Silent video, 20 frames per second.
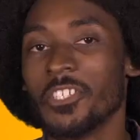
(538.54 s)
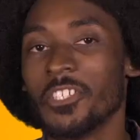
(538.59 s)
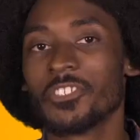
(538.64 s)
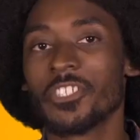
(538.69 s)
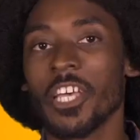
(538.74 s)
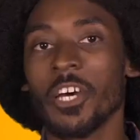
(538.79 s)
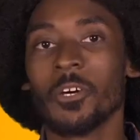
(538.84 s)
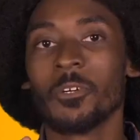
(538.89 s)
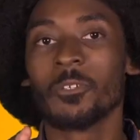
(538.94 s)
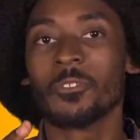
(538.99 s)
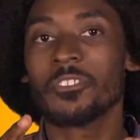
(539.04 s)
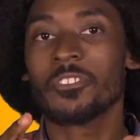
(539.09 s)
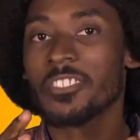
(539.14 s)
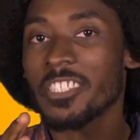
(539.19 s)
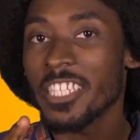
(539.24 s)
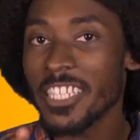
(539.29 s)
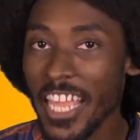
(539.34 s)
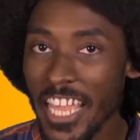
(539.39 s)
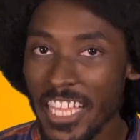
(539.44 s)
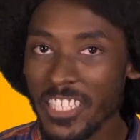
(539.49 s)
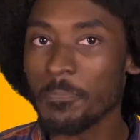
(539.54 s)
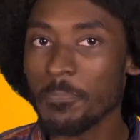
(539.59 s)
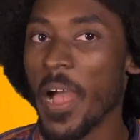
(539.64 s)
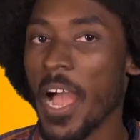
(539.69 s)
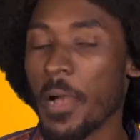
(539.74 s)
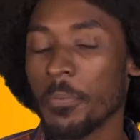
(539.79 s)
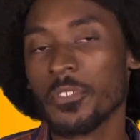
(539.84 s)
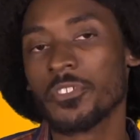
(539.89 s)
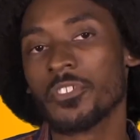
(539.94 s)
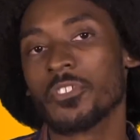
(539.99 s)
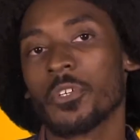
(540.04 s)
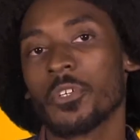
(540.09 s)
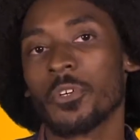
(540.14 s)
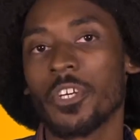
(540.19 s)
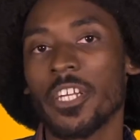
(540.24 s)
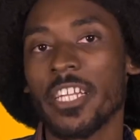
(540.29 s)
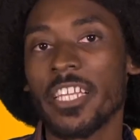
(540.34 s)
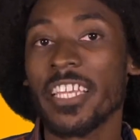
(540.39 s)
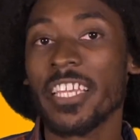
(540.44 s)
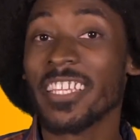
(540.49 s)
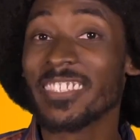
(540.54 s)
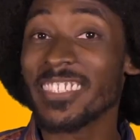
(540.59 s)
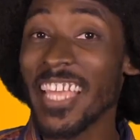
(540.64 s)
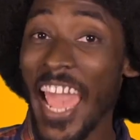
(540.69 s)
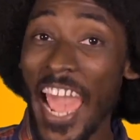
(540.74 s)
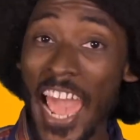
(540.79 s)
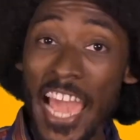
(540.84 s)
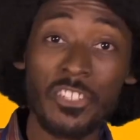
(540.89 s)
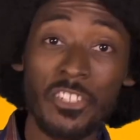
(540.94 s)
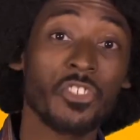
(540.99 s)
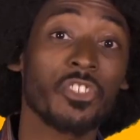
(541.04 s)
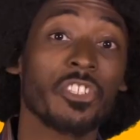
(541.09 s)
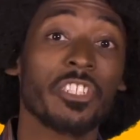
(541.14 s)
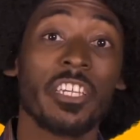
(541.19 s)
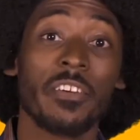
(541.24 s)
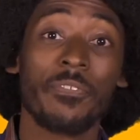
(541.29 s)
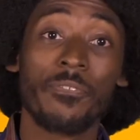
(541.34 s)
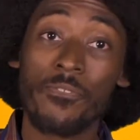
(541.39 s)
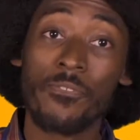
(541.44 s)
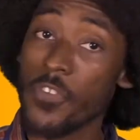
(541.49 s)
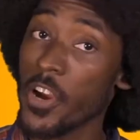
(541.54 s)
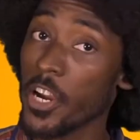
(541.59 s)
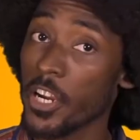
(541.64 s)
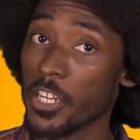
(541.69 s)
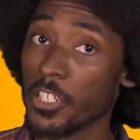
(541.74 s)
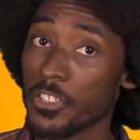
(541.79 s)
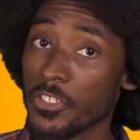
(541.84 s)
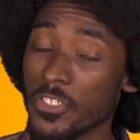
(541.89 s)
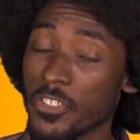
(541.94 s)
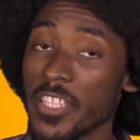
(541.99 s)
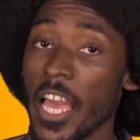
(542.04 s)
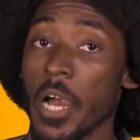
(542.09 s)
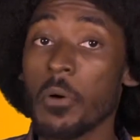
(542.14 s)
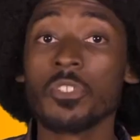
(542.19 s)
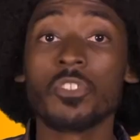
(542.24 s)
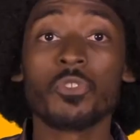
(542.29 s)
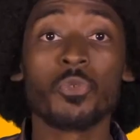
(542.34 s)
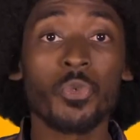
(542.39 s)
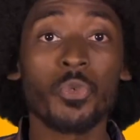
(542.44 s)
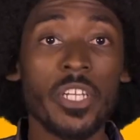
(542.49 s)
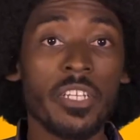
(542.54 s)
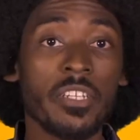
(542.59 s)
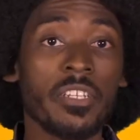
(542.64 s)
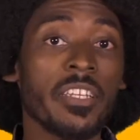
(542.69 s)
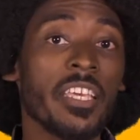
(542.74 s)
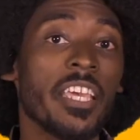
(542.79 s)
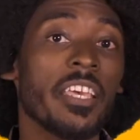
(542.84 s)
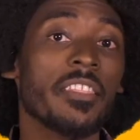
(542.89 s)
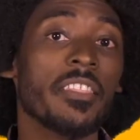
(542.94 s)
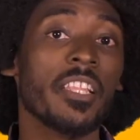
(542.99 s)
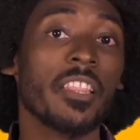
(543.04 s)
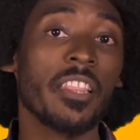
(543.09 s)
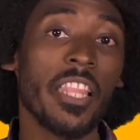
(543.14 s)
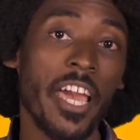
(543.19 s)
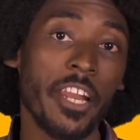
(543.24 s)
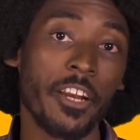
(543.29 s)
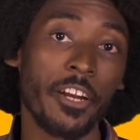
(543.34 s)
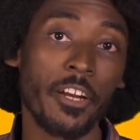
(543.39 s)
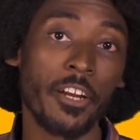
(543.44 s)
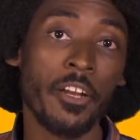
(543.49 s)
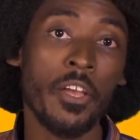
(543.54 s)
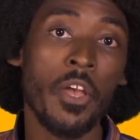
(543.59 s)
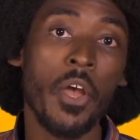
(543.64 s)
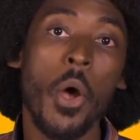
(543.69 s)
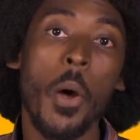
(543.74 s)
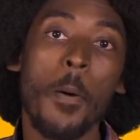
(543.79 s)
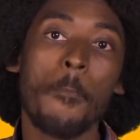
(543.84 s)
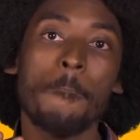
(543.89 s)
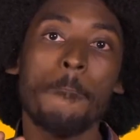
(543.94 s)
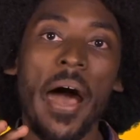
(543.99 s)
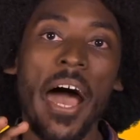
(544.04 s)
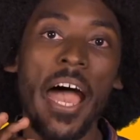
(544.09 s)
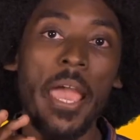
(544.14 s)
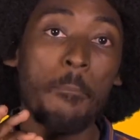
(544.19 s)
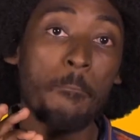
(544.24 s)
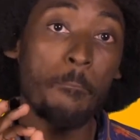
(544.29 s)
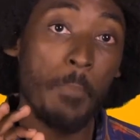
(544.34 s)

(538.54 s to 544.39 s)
So today's Bible story is actually a verse that was written in the letter by